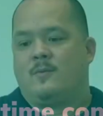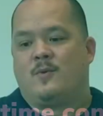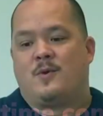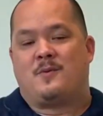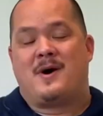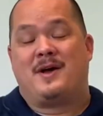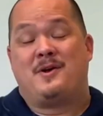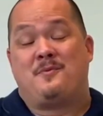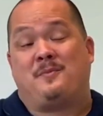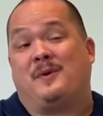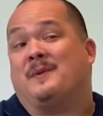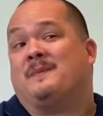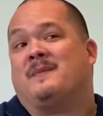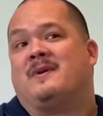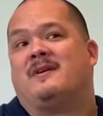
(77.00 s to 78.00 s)
We're wide open.
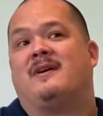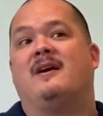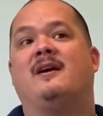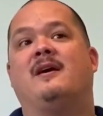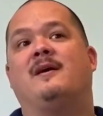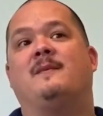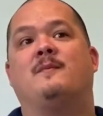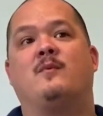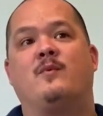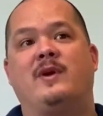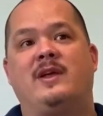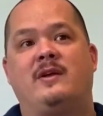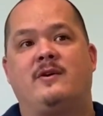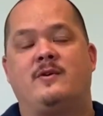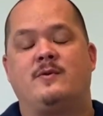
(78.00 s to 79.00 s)
We
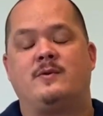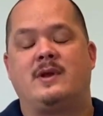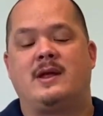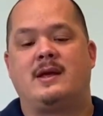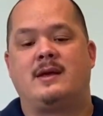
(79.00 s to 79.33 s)
don't